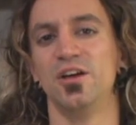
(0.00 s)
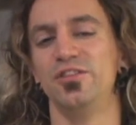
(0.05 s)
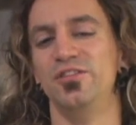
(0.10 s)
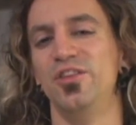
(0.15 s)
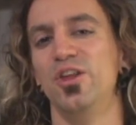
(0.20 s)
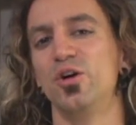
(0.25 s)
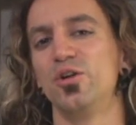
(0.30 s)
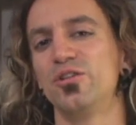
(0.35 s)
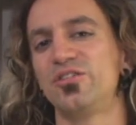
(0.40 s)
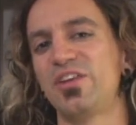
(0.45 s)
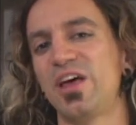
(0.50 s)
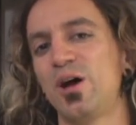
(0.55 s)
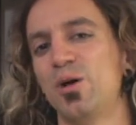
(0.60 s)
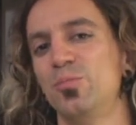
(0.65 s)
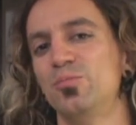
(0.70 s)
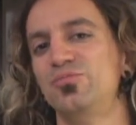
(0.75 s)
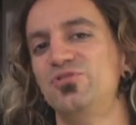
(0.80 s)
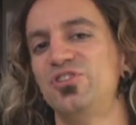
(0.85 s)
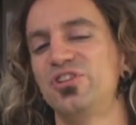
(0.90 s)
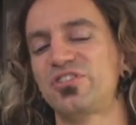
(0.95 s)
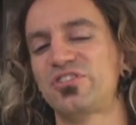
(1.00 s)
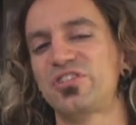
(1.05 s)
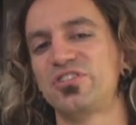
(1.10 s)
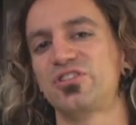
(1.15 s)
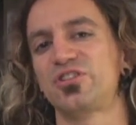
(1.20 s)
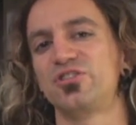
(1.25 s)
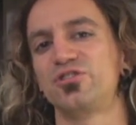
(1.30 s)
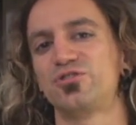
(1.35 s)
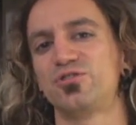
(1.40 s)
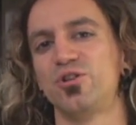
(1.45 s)
Notice how I'm just as
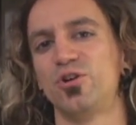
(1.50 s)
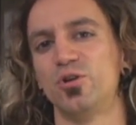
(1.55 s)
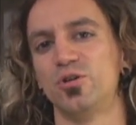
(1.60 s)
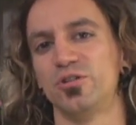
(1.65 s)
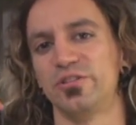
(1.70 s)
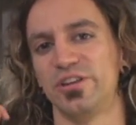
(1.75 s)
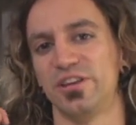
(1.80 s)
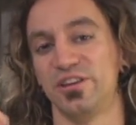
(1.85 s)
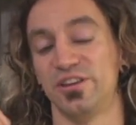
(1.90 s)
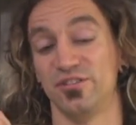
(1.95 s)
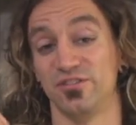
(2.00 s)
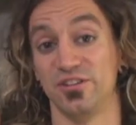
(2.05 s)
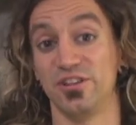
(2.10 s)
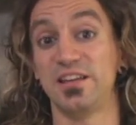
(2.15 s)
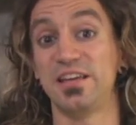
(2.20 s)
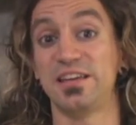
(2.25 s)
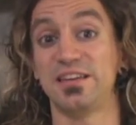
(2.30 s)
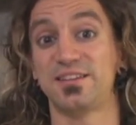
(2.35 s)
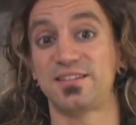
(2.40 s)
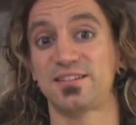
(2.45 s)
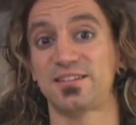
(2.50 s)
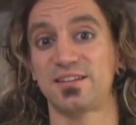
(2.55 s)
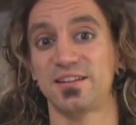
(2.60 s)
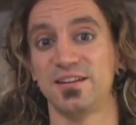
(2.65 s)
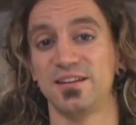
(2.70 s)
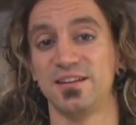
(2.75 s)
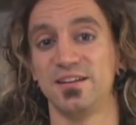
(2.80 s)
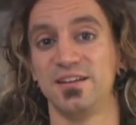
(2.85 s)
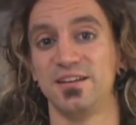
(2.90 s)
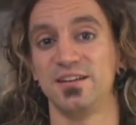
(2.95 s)
controlled in the
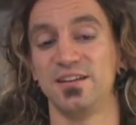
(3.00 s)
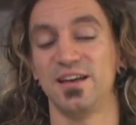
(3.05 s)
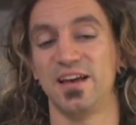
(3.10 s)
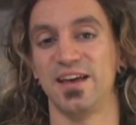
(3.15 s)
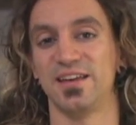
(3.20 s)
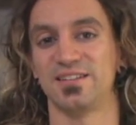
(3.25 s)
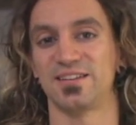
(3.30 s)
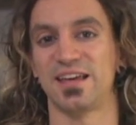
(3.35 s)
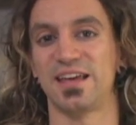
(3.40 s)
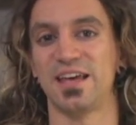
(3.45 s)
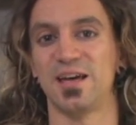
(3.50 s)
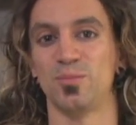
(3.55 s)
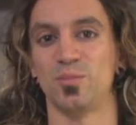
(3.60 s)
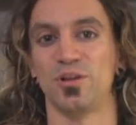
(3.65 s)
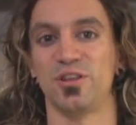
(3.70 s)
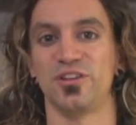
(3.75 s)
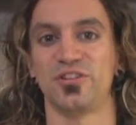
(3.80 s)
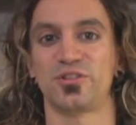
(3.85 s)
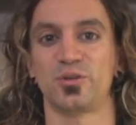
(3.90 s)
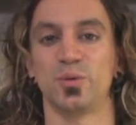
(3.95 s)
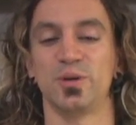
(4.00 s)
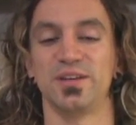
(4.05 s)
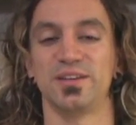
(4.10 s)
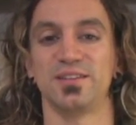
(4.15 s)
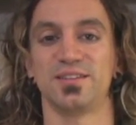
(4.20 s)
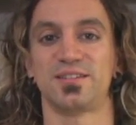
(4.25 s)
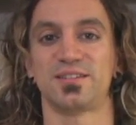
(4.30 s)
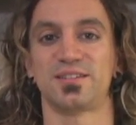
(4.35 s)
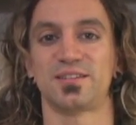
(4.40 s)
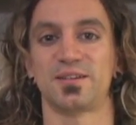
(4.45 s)
release as I am on the
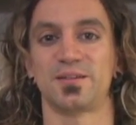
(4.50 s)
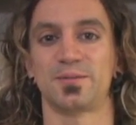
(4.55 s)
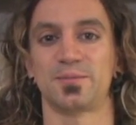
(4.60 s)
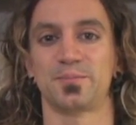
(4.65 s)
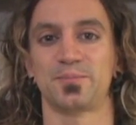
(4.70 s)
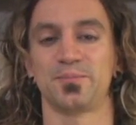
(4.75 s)
squeeze.